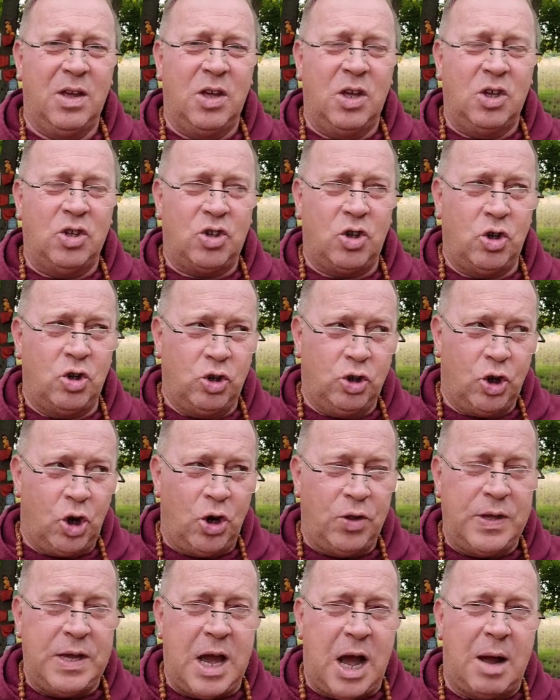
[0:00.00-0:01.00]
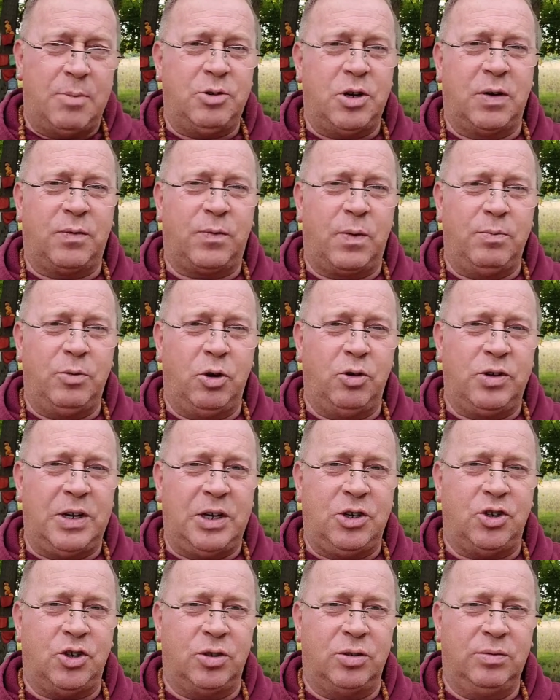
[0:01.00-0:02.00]
So you learn the object from your
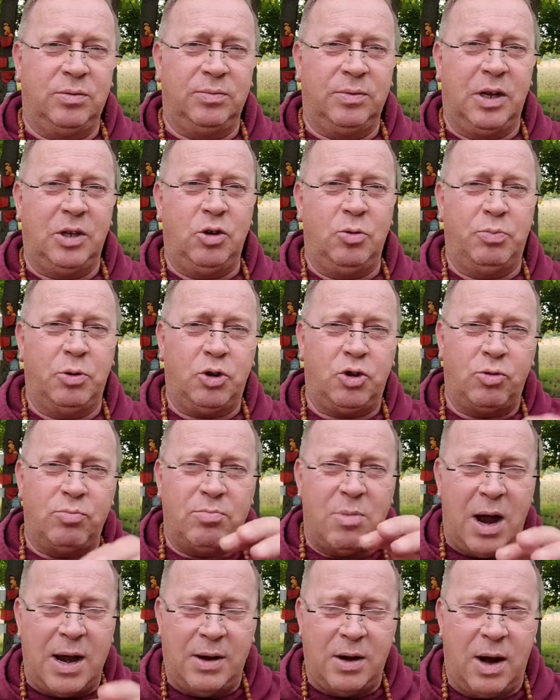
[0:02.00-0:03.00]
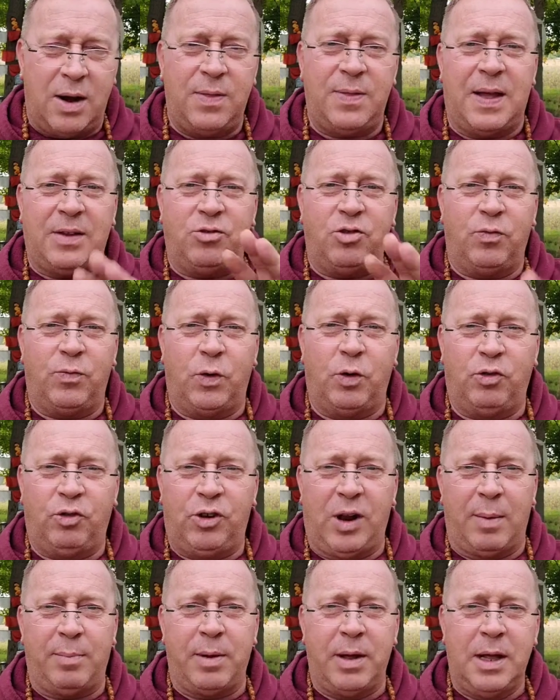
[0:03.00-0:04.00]
teacher, and you put your mind on it. That's your first
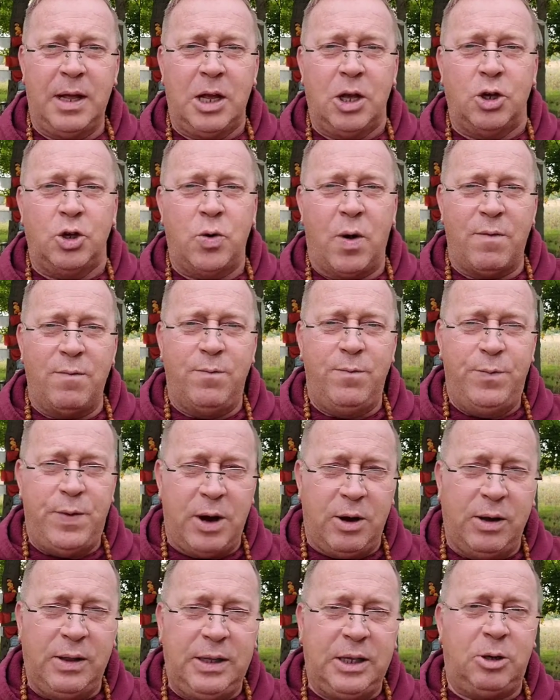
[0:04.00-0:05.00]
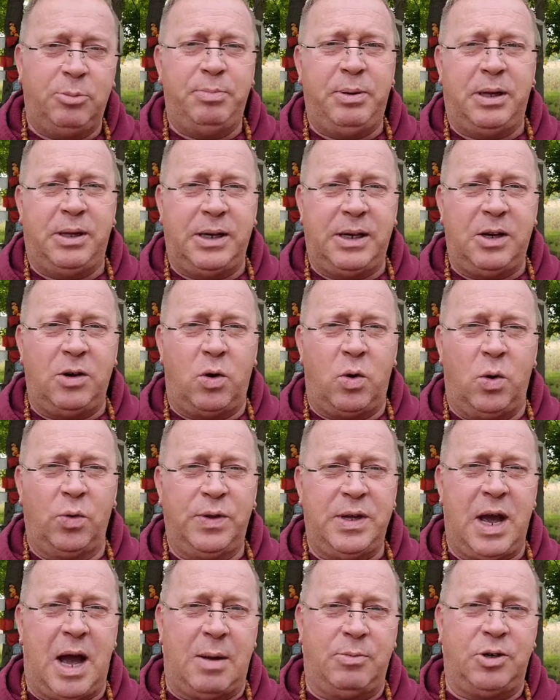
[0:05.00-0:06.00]
step. You have very little ability to hold
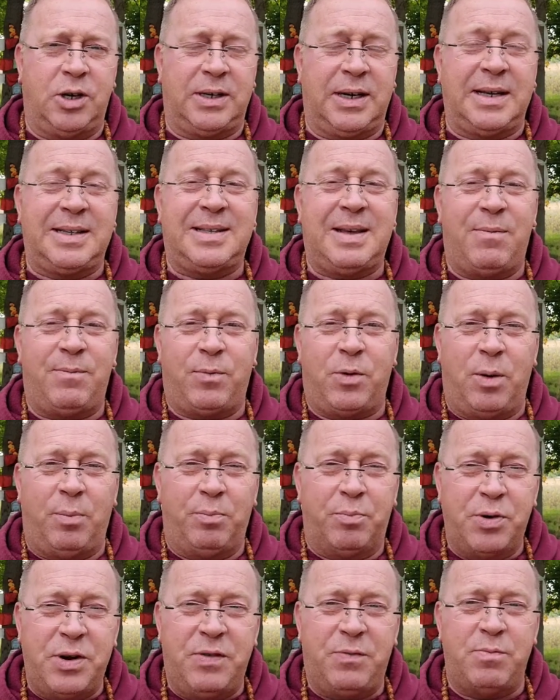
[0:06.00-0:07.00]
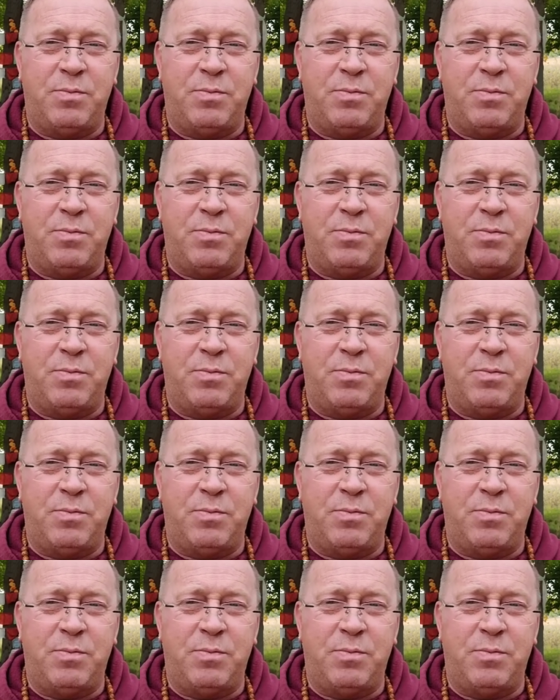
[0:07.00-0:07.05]
the object except for a brief